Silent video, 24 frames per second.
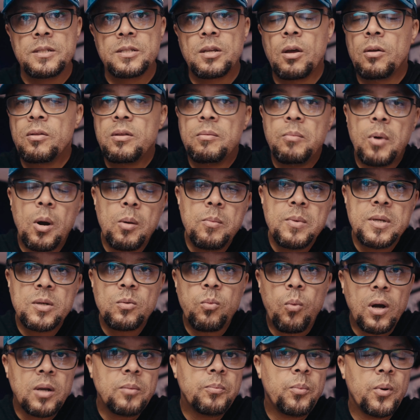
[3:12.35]
So the Moment
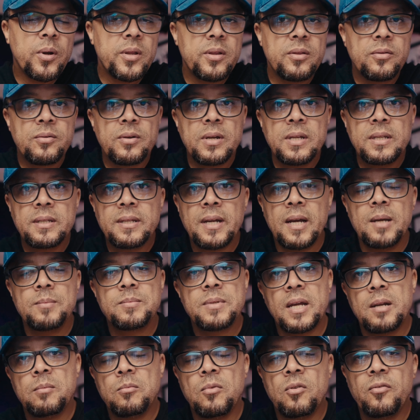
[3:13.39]
1.3x
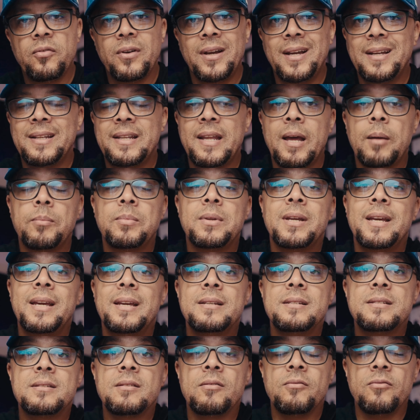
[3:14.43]
anamorphic adapter
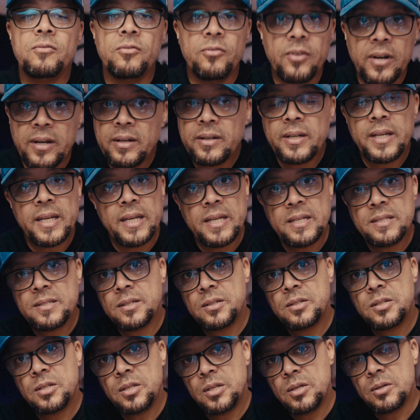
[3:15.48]
is very easy
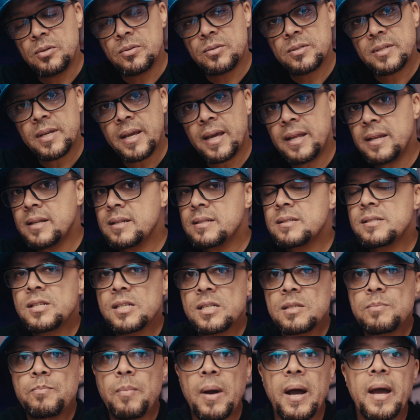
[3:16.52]
to use, and it's
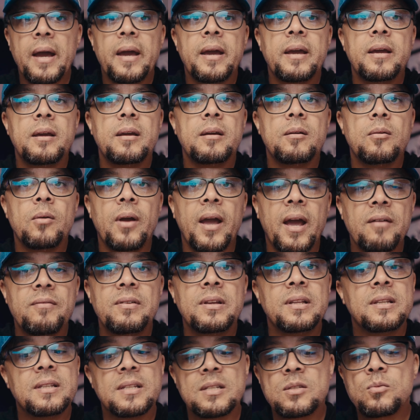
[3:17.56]
just by
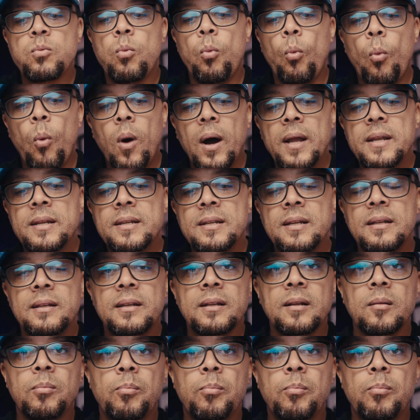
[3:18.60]
having this one little